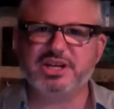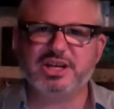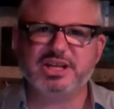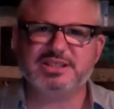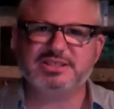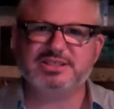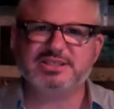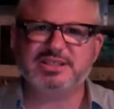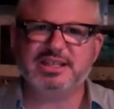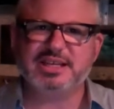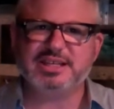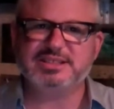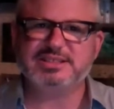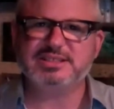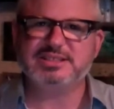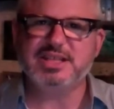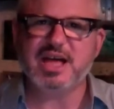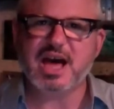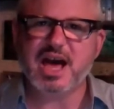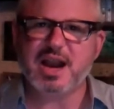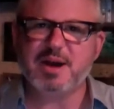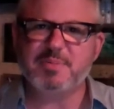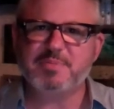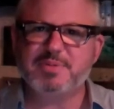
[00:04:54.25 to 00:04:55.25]
It's
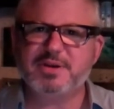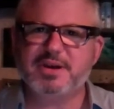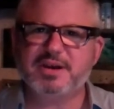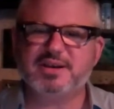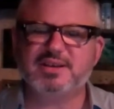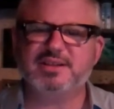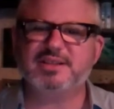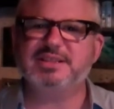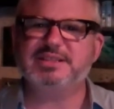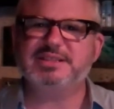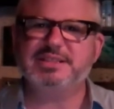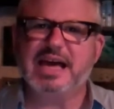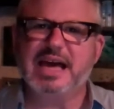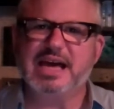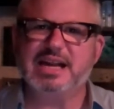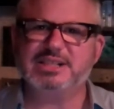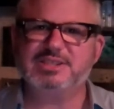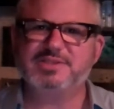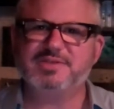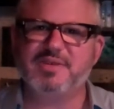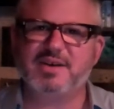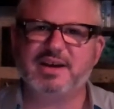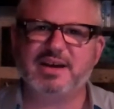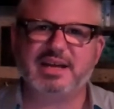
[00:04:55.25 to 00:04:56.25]
not a particularly
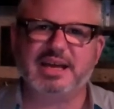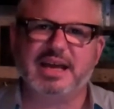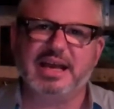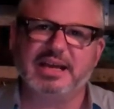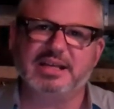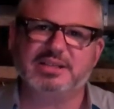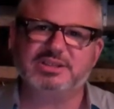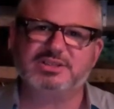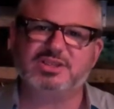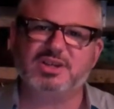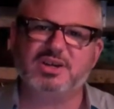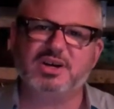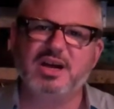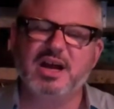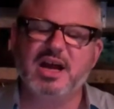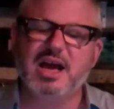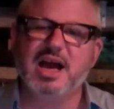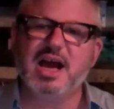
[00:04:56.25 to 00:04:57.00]
satisfying answer.